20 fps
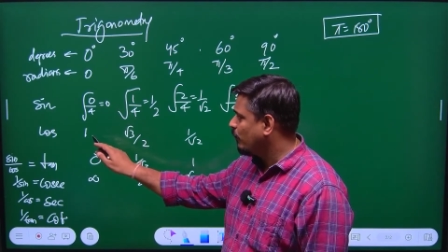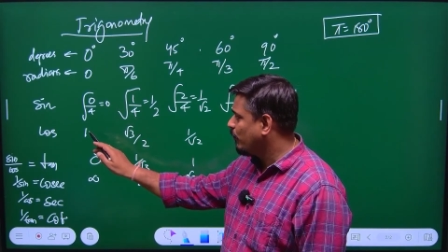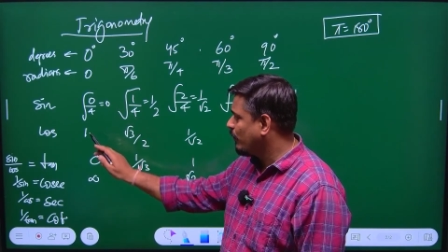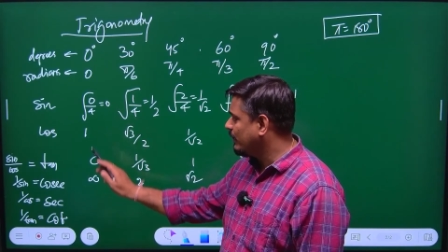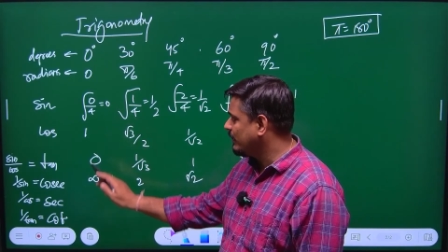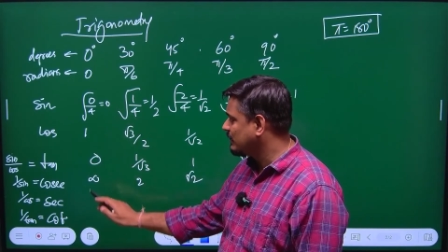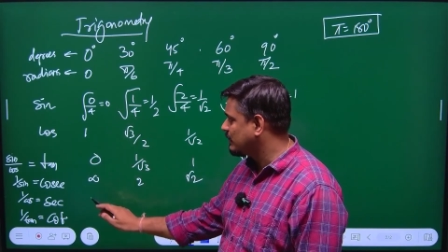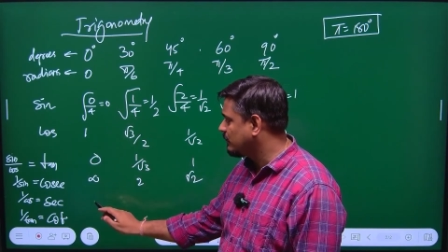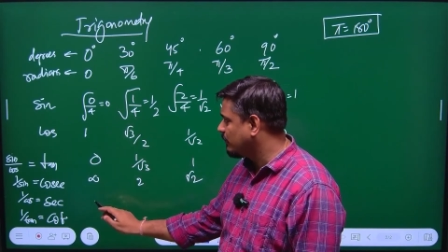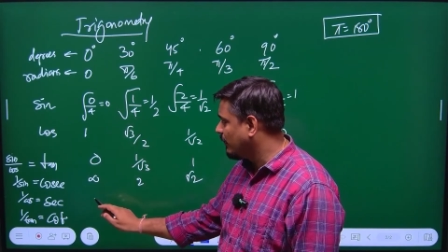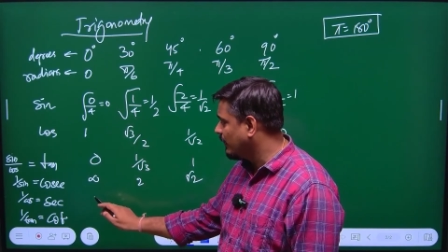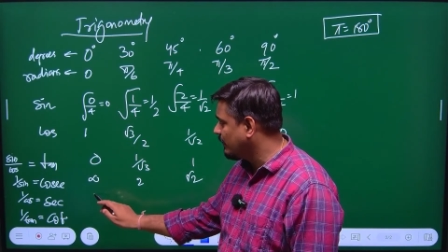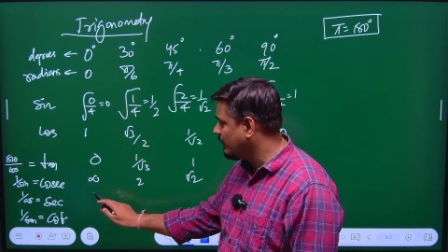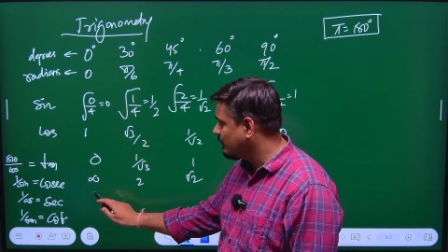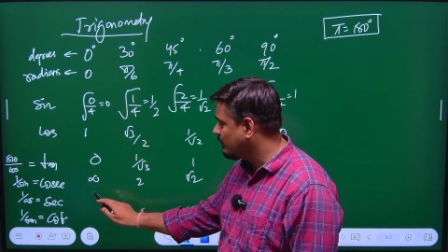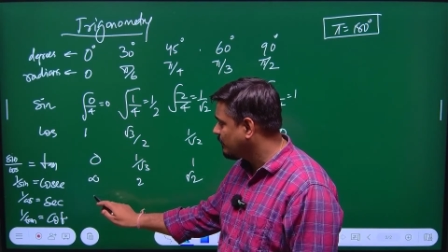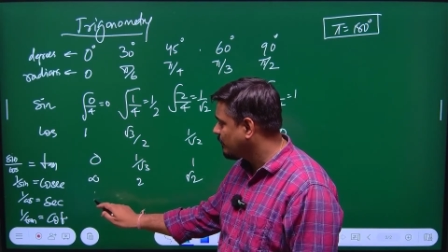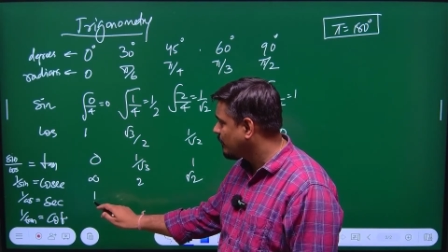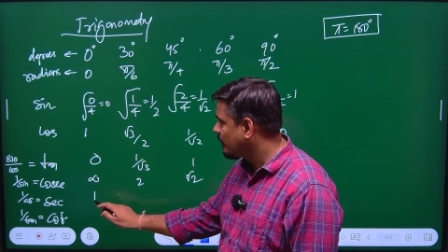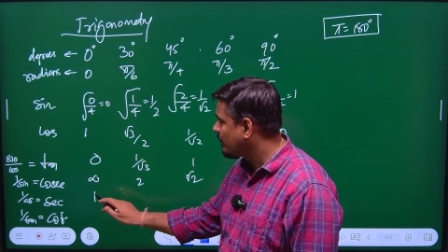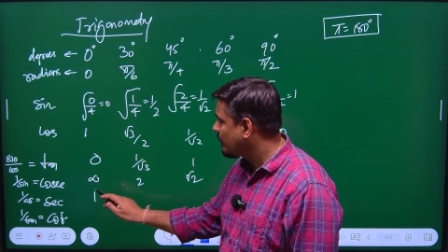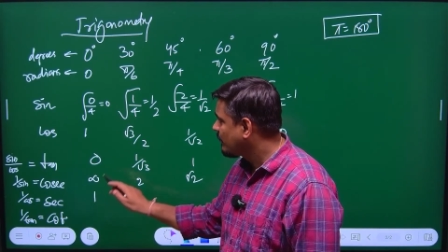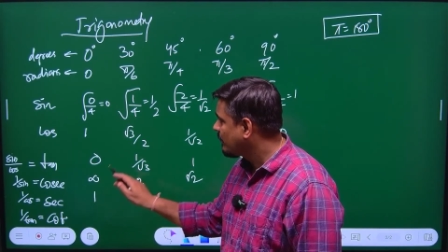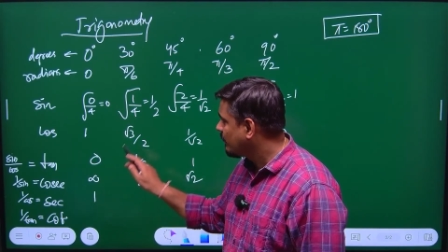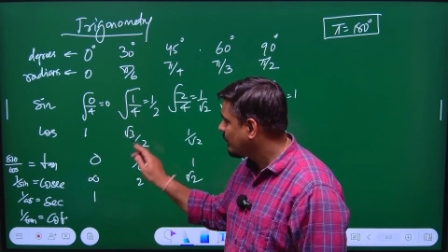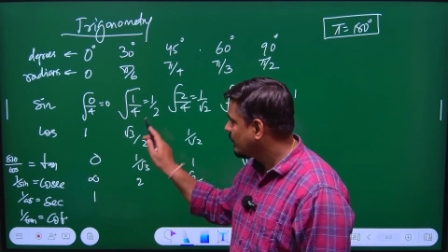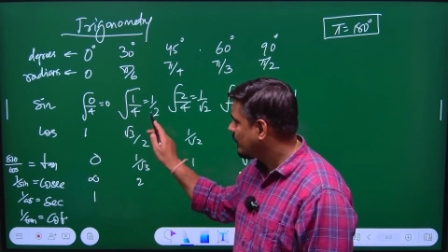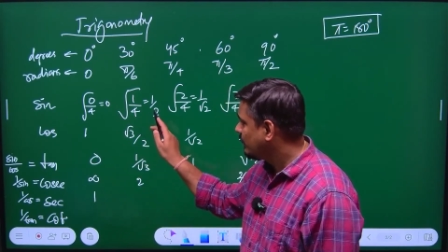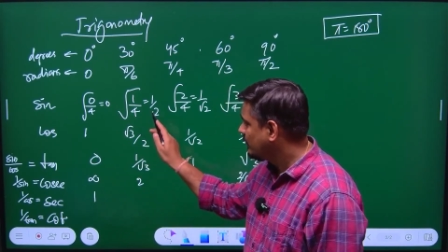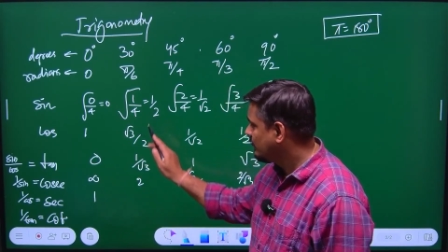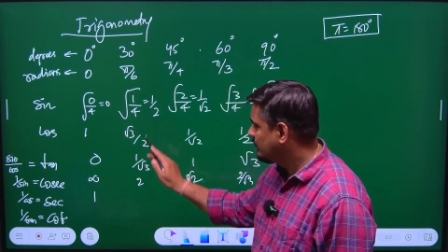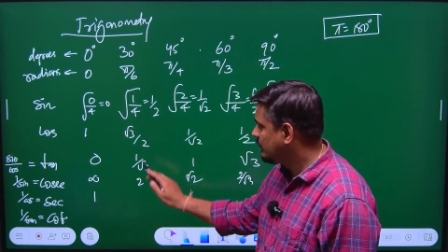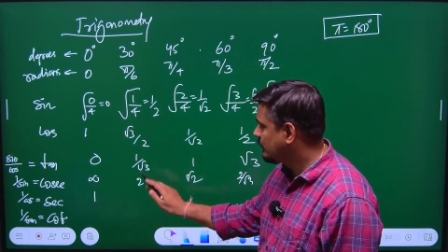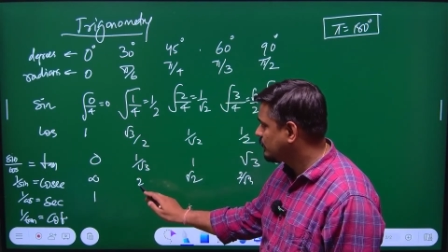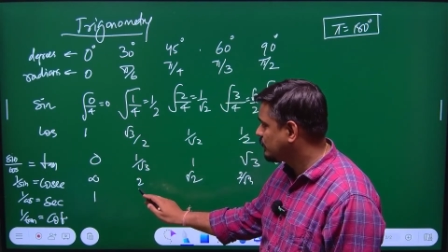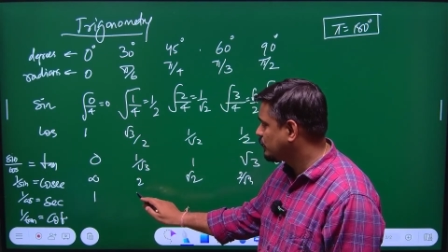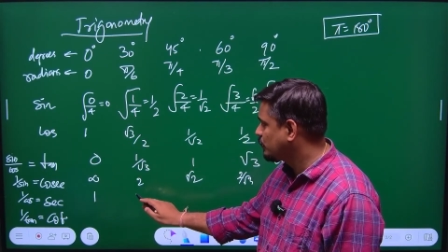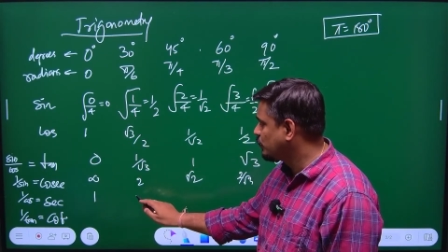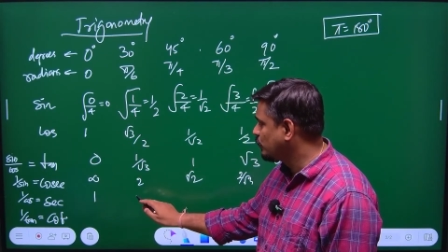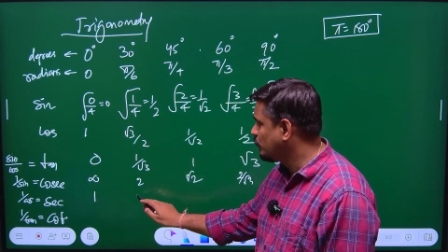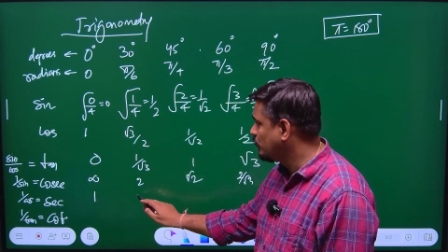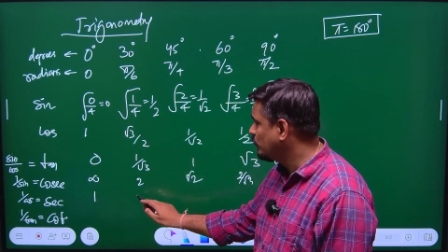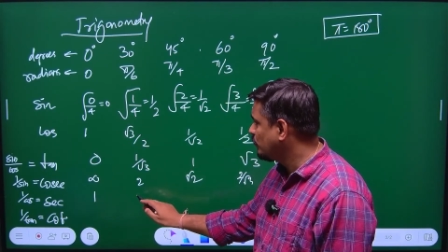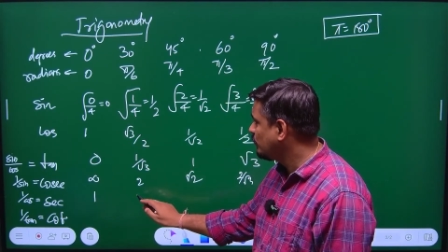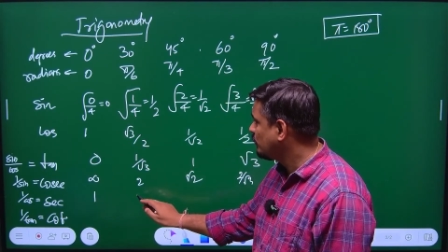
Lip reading: is 1. This is 2.